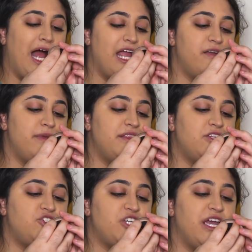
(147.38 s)
I am in
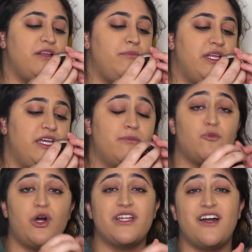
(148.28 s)
the shade
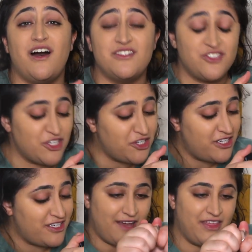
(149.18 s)
medium one custard,
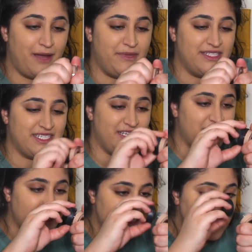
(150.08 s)
if that means
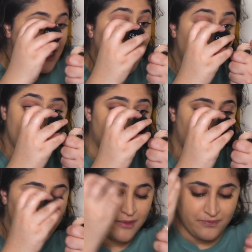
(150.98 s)
anything to
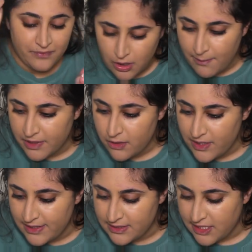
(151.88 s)
anybody. So I'm gonna go
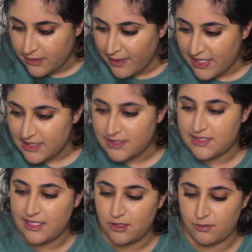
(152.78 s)
ahead and take my
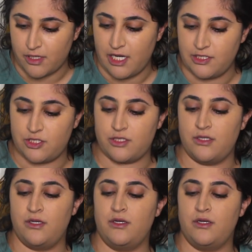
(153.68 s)
concealer brush.